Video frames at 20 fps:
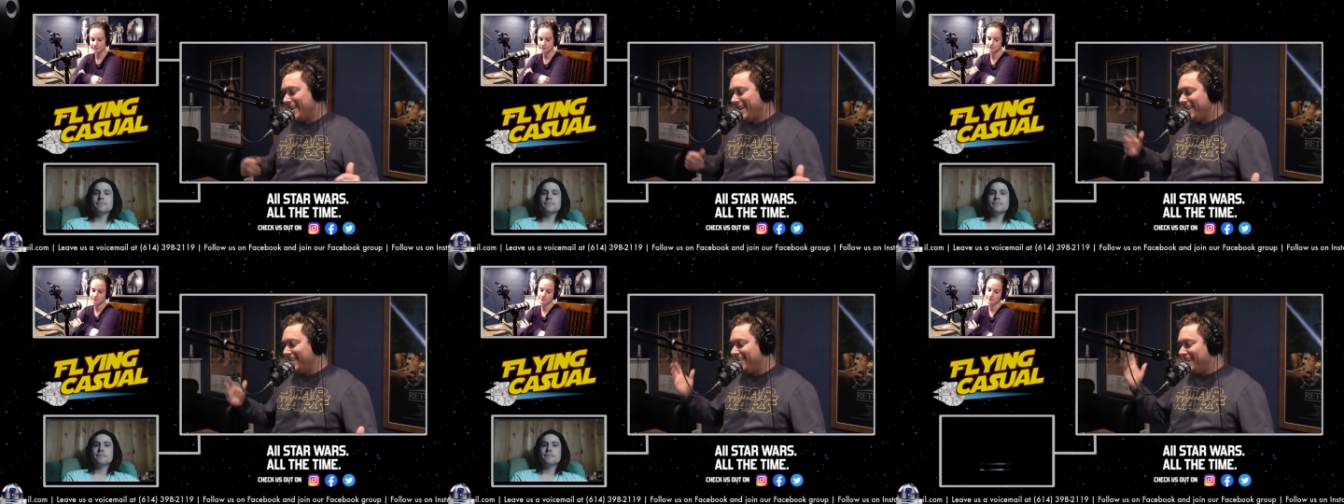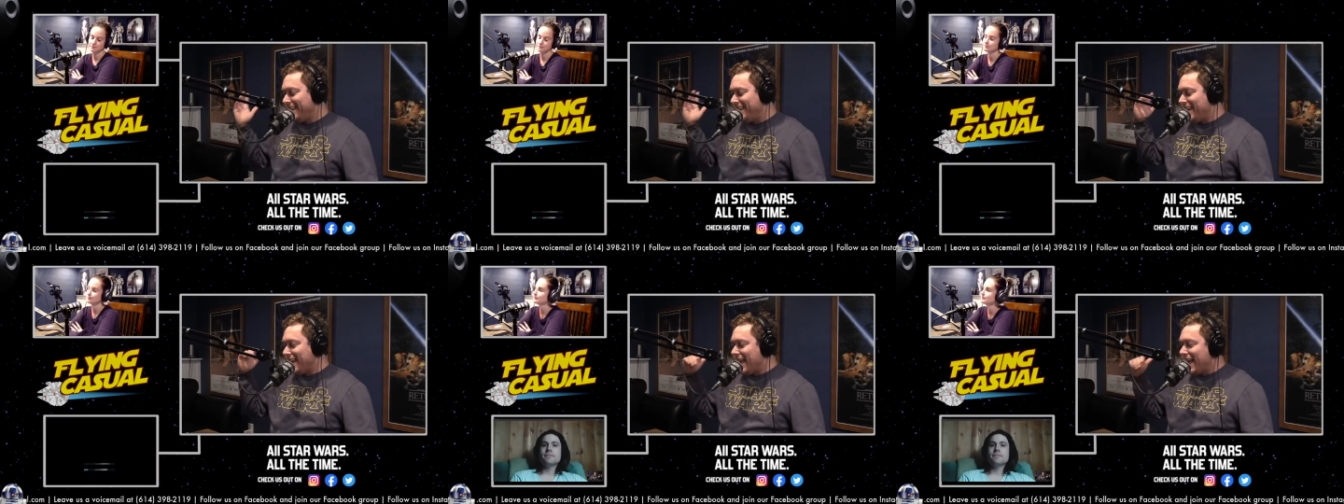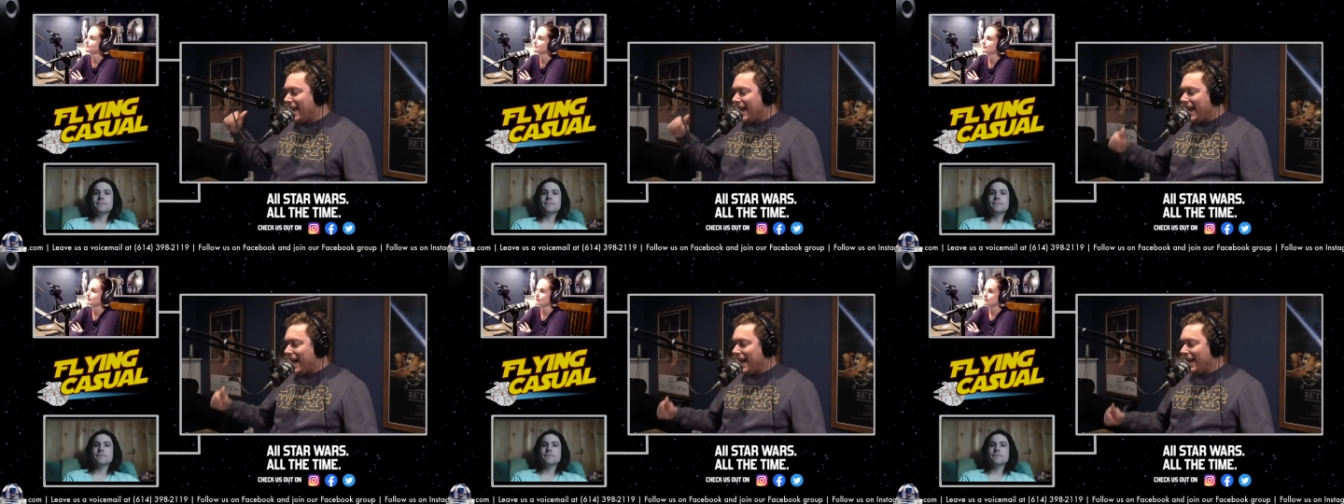And then
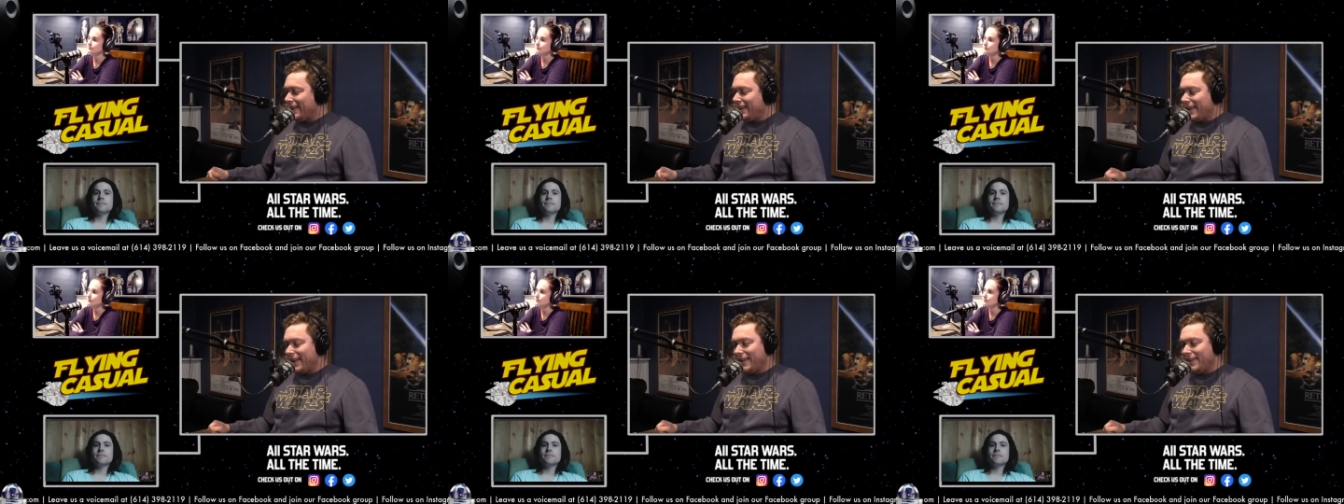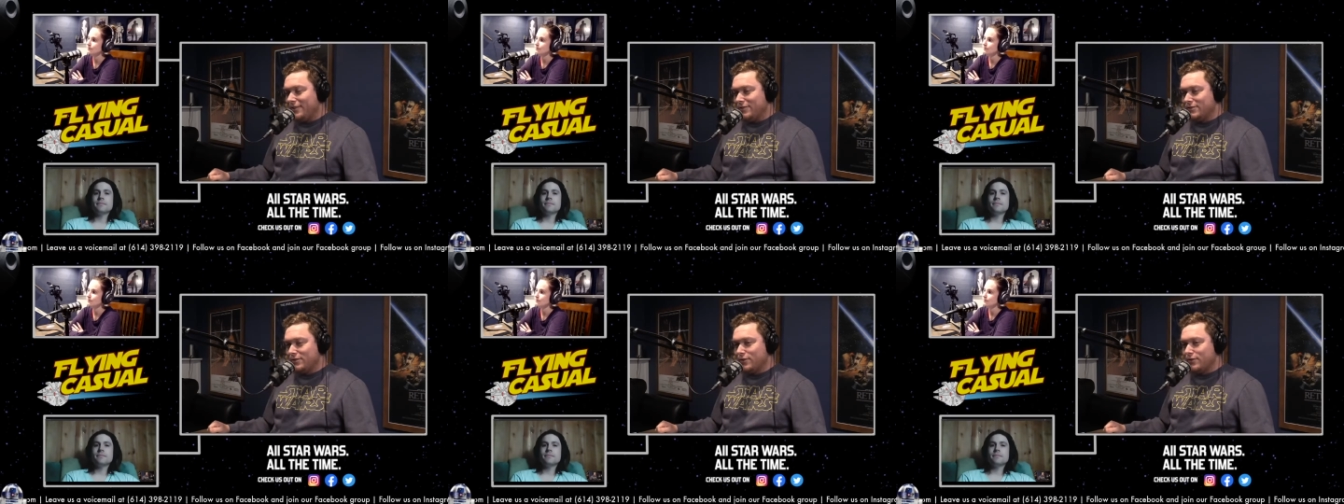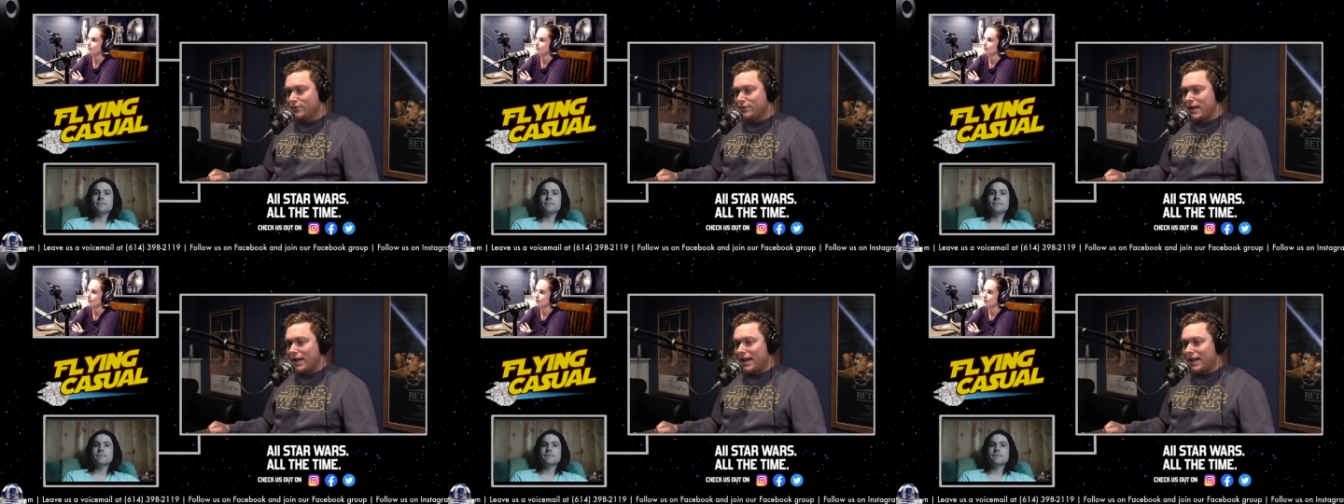it was
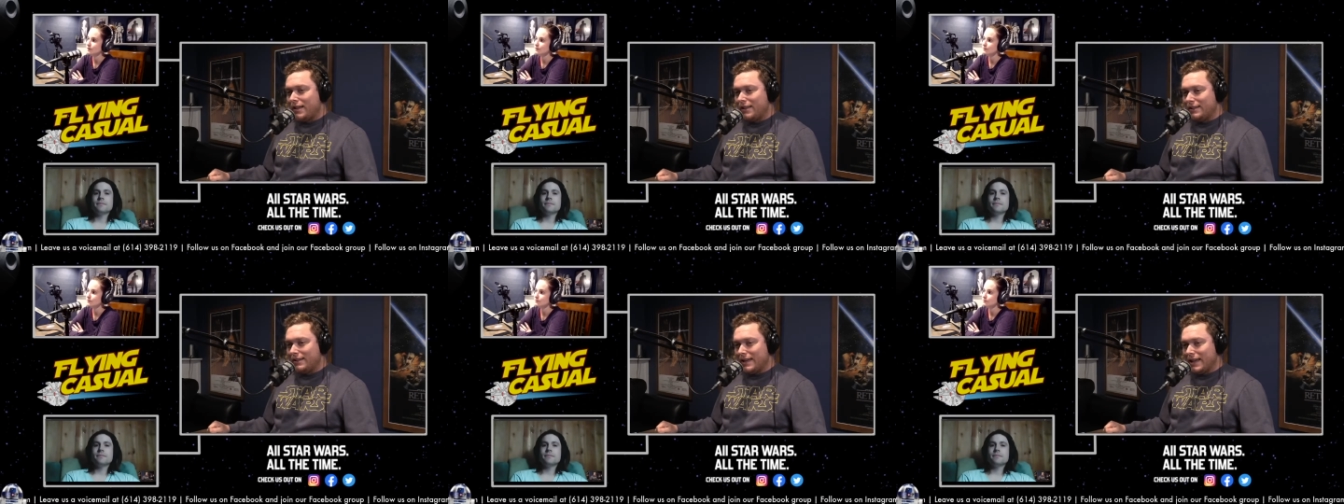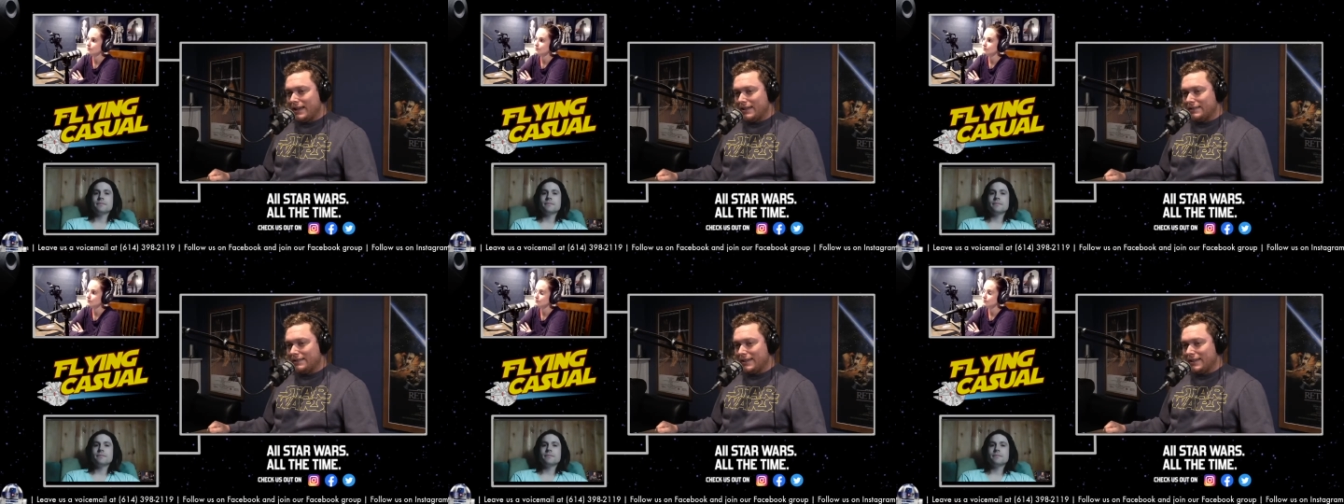over the holidays,